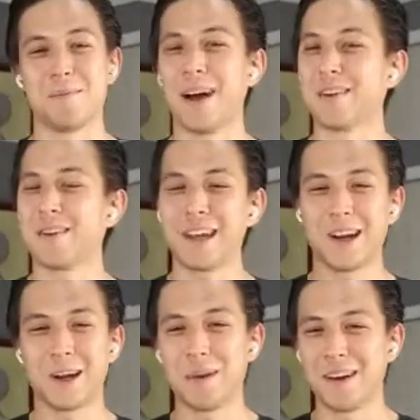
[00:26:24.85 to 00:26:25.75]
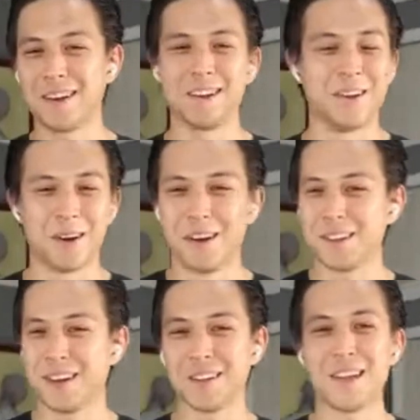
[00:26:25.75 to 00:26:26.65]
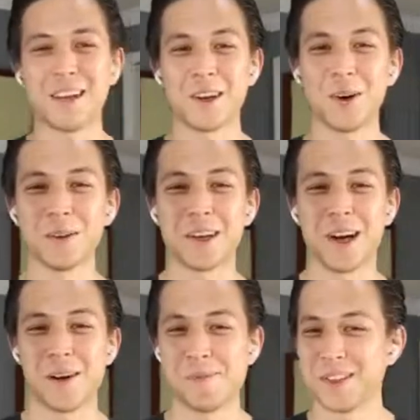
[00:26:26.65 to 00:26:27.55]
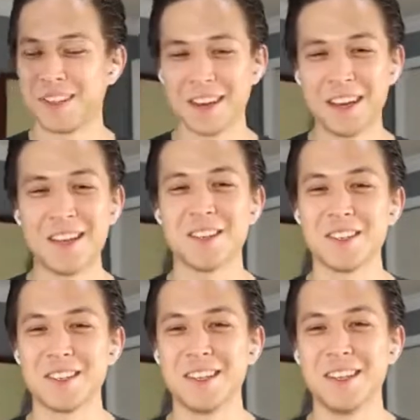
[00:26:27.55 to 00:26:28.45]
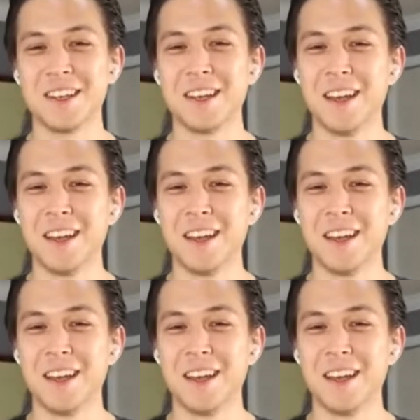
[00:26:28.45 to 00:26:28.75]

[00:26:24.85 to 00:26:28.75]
I don't care about, you know, I'll take a Gold Cup, I'll take a Nations League.